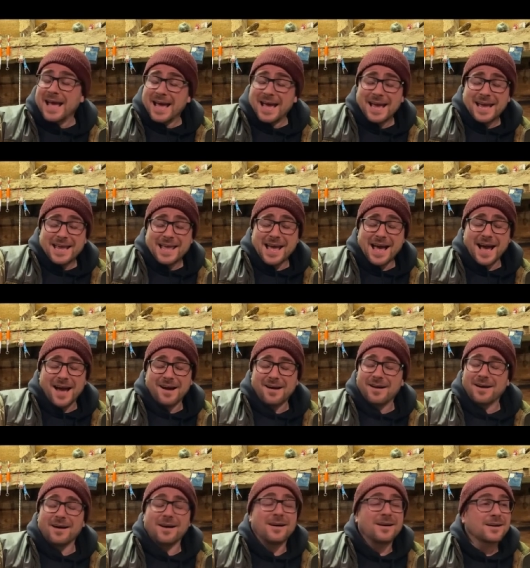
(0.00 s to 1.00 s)
yeah,
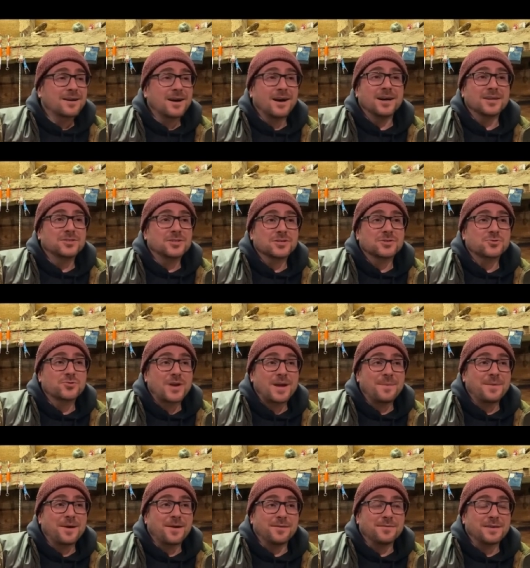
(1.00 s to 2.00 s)
oh God, just
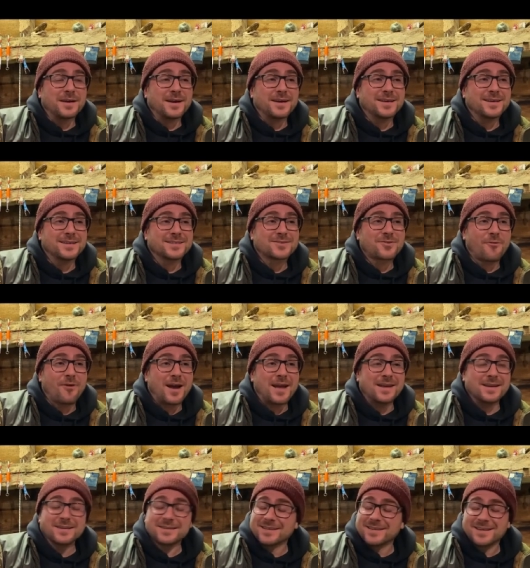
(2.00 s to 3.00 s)
dreaming of it. It's great.
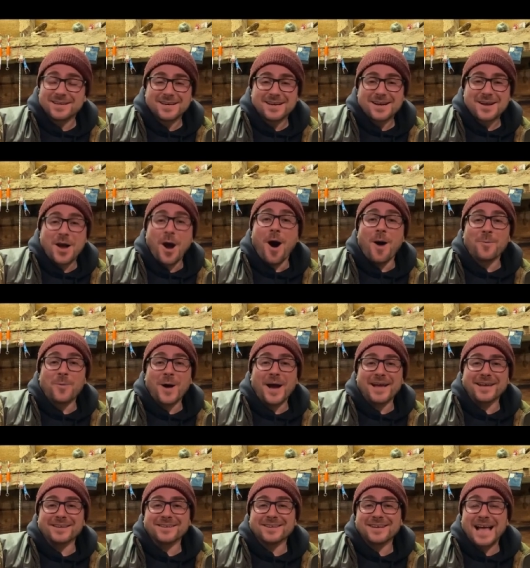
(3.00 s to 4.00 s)
Can't
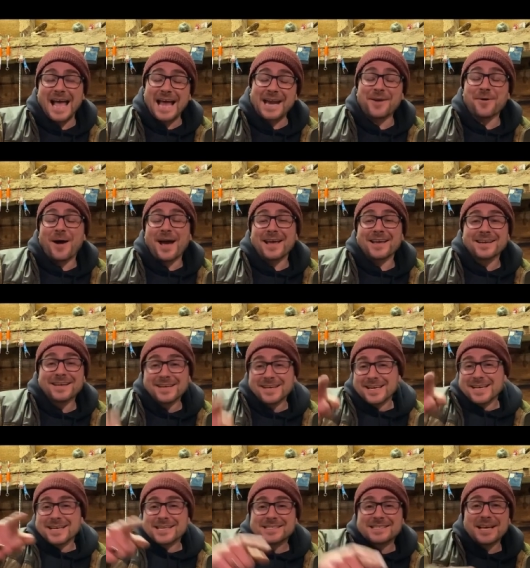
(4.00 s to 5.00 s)
wait. Anyway,
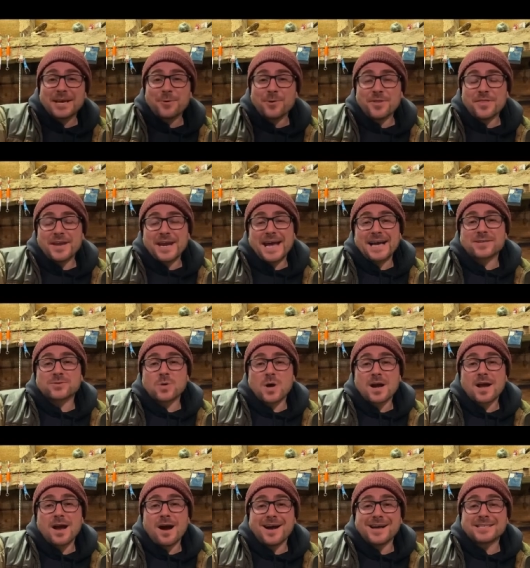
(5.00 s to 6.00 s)
see you on the next
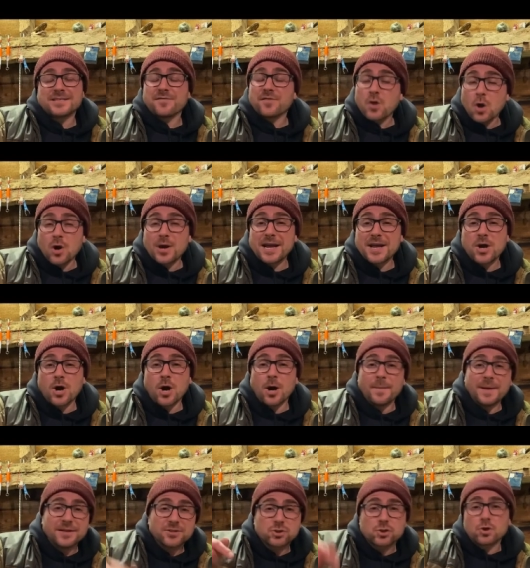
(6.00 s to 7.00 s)
one, guys. If you've got any
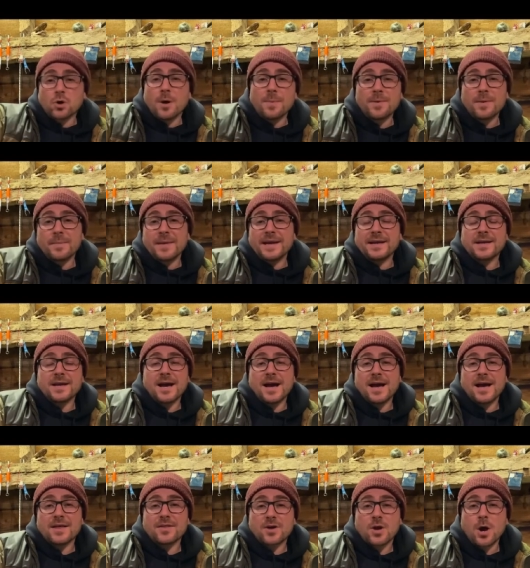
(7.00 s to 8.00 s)
comments, drop them in
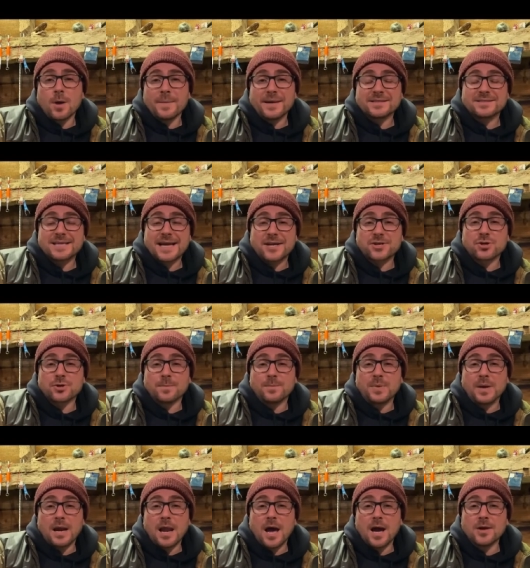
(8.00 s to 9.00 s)
the comment section
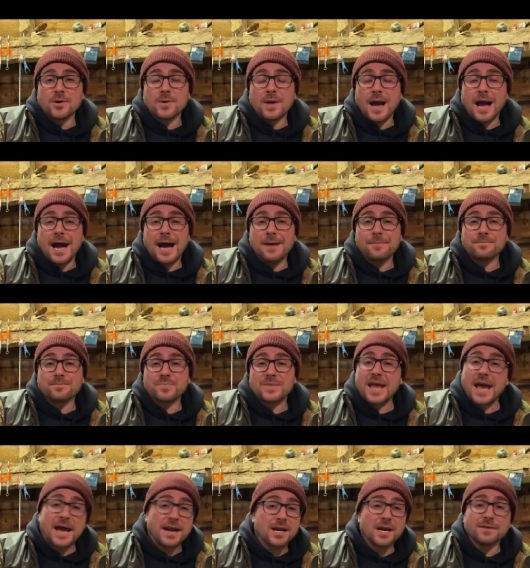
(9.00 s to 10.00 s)
below.
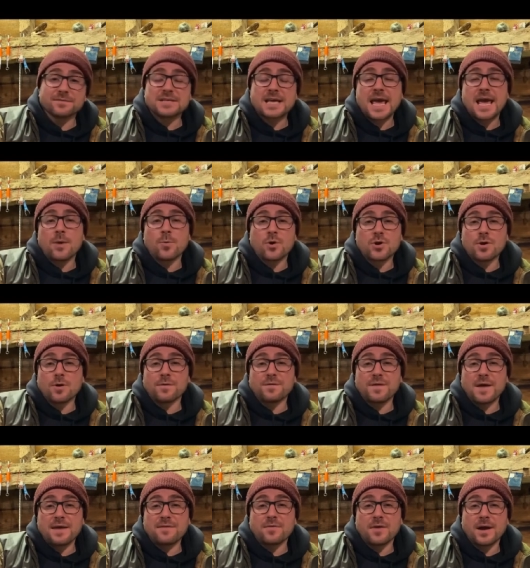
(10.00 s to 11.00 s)
I'd love to hear what your
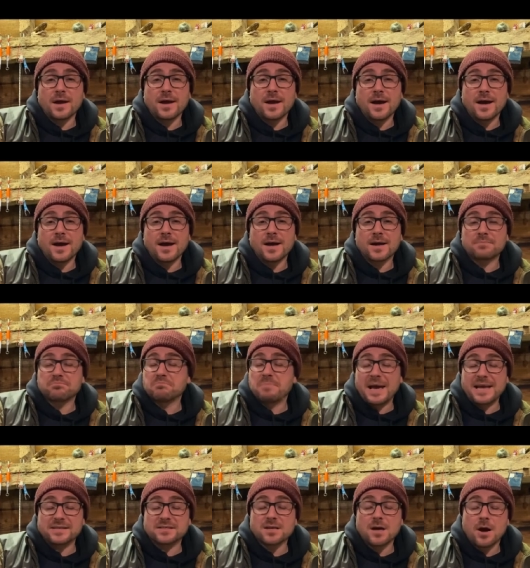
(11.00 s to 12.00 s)
favourite
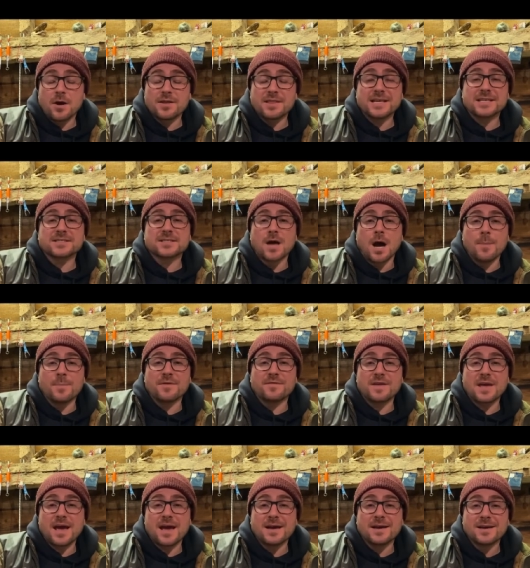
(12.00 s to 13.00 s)
baits are at this time of
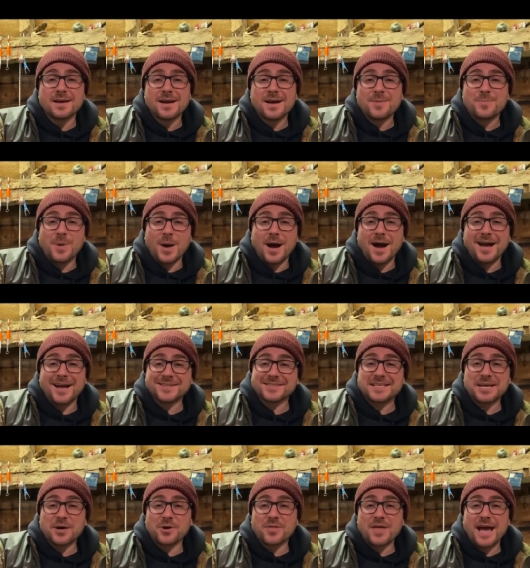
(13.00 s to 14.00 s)
year. But
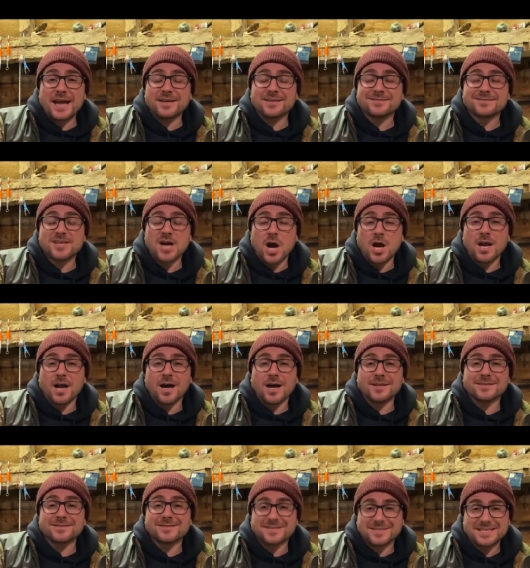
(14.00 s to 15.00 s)
until then, tight
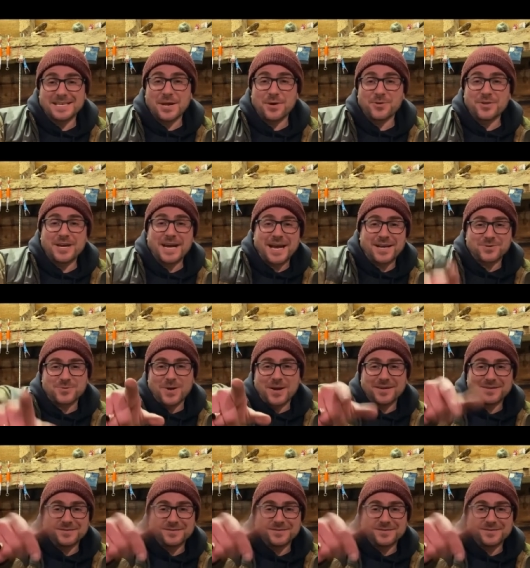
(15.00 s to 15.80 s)
lines. See you on the next one.